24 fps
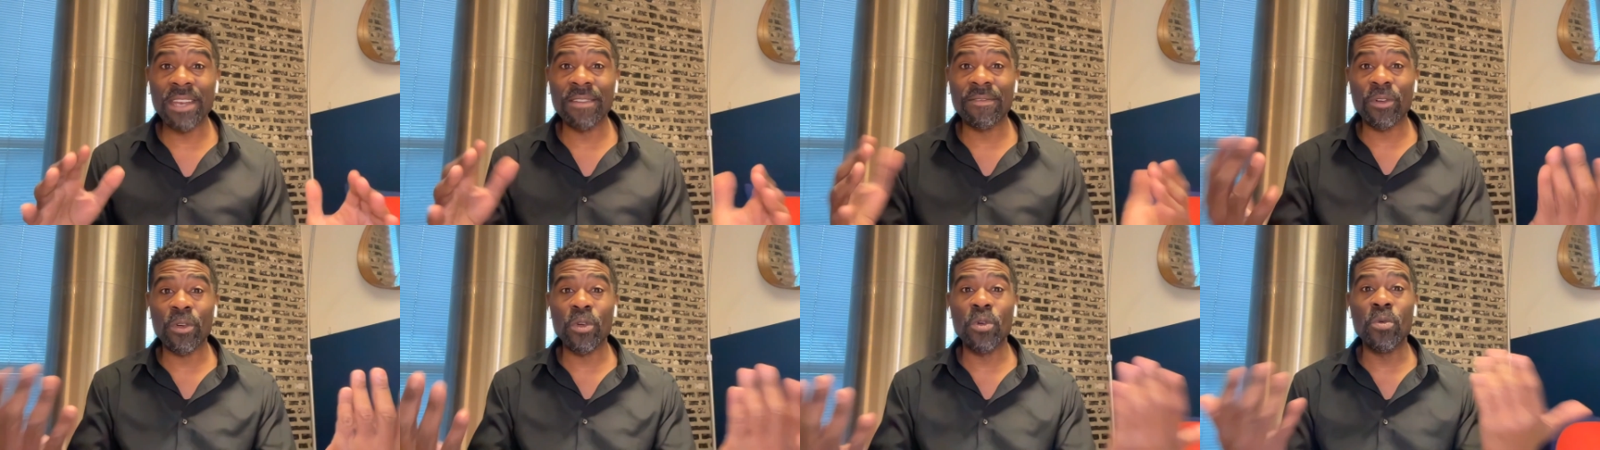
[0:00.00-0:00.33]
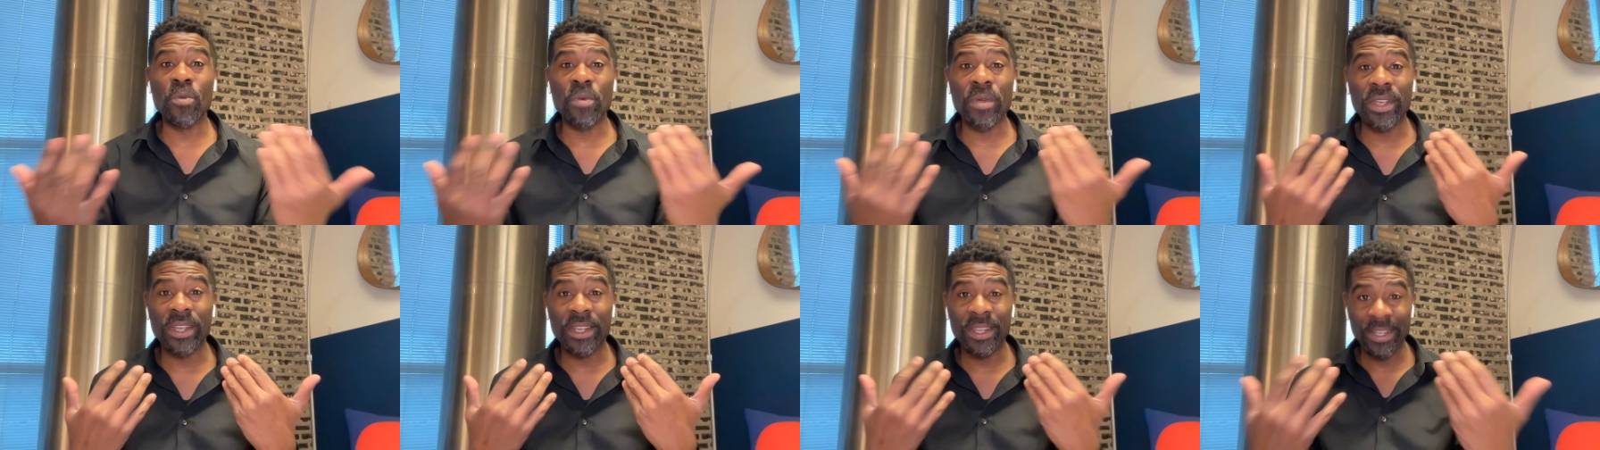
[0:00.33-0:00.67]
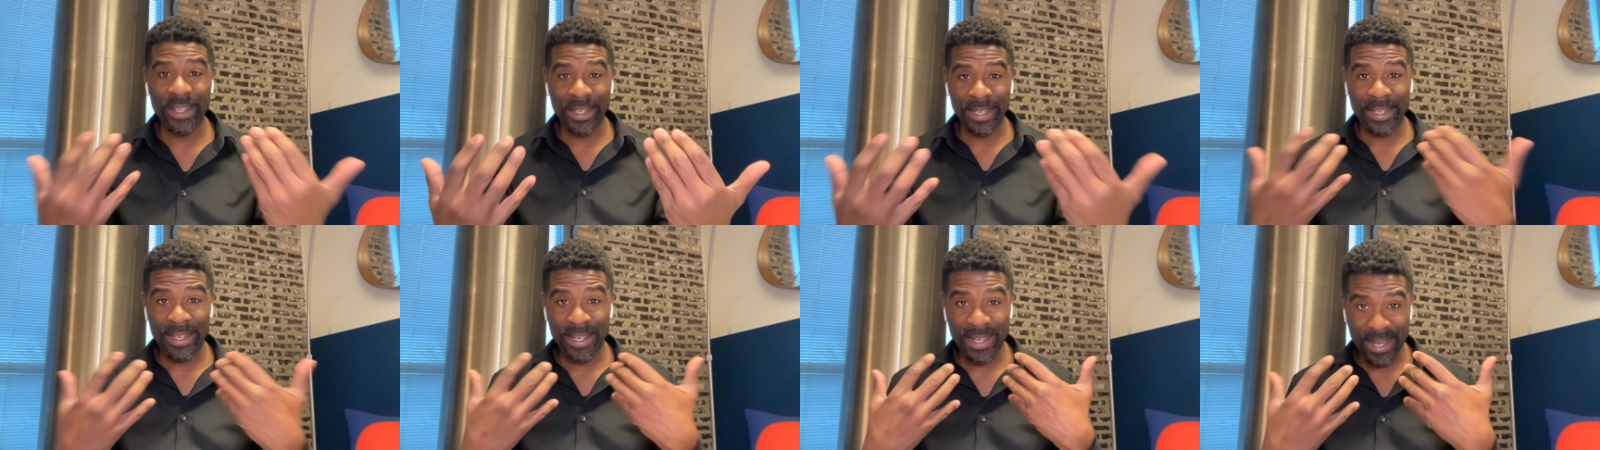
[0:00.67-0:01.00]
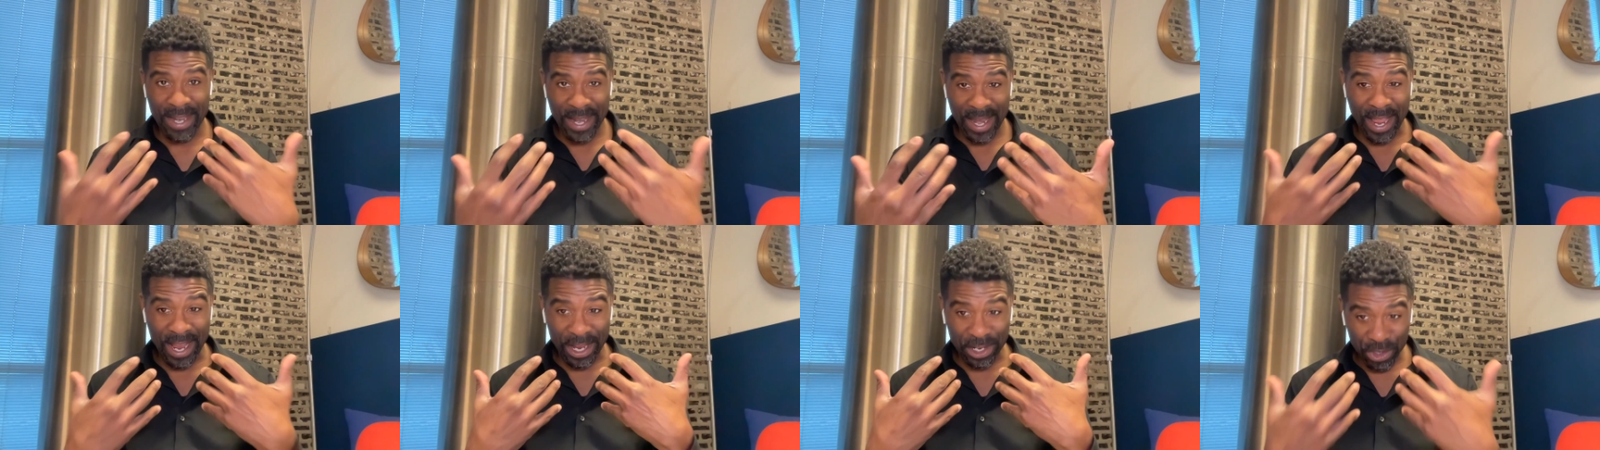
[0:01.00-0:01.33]
who we
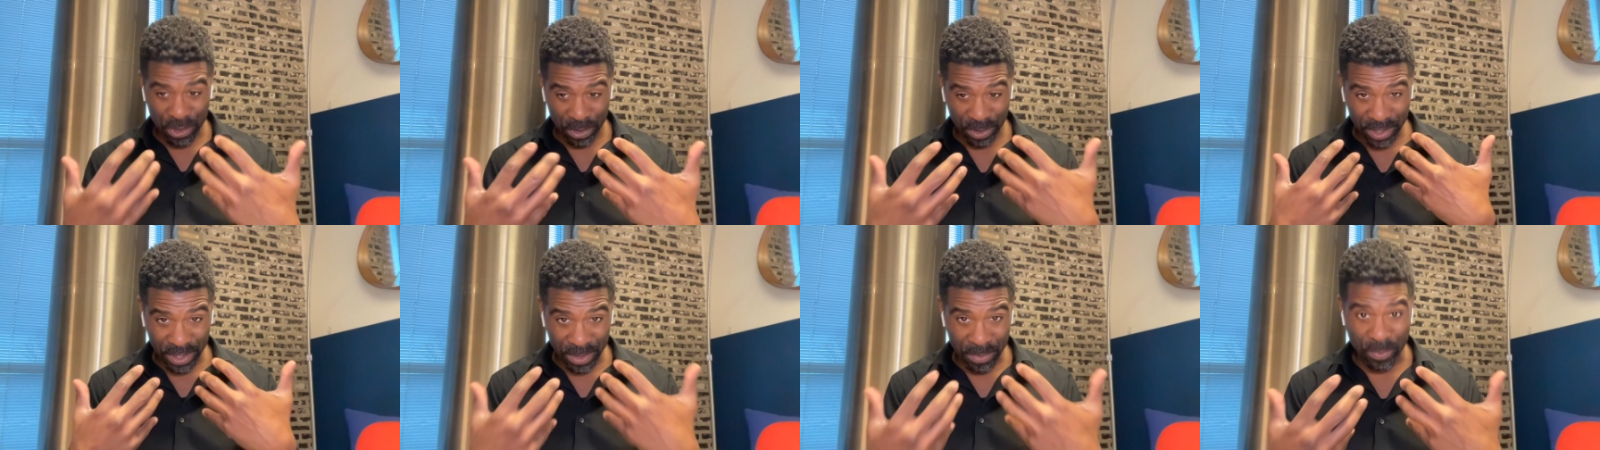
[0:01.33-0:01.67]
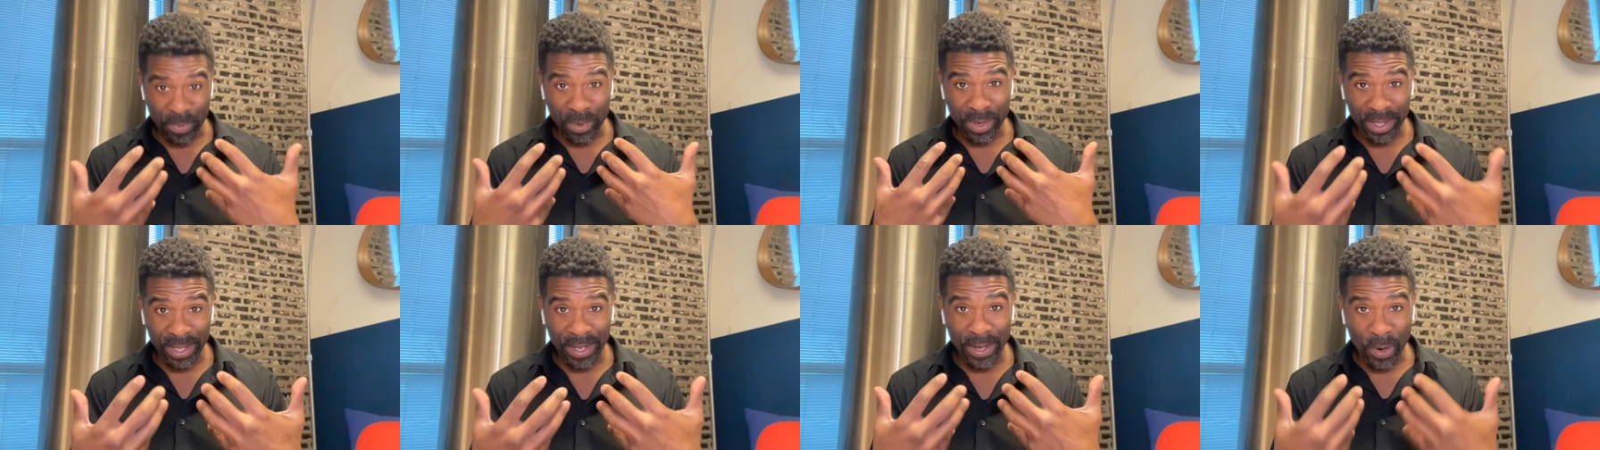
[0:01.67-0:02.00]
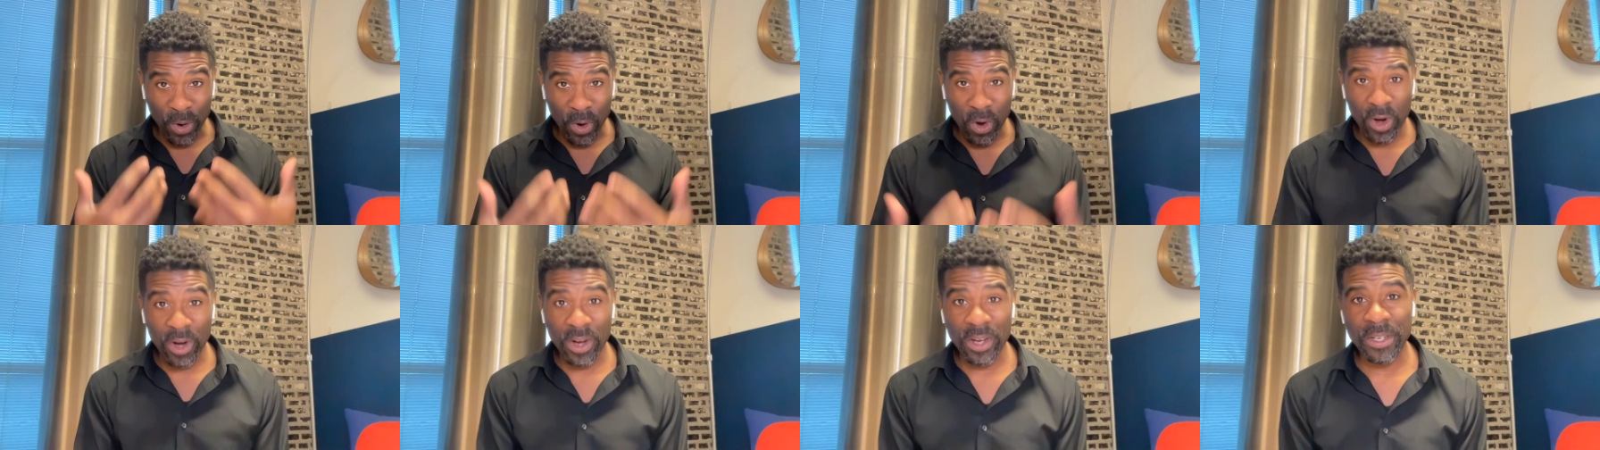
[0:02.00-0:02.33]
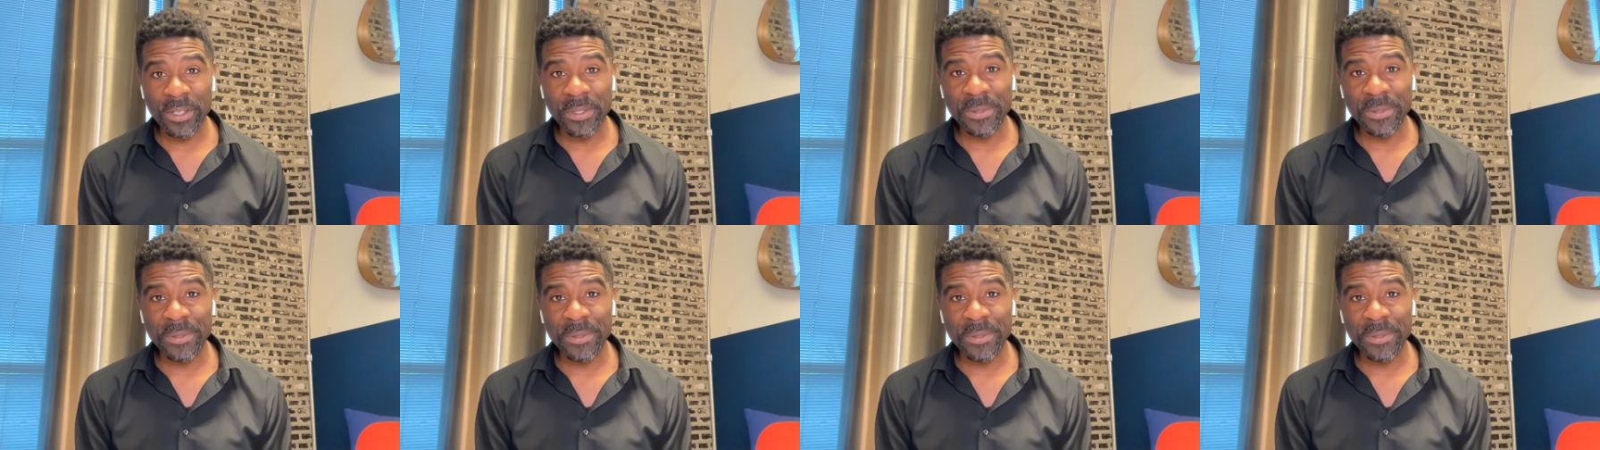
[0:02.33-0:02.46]
naturally really are,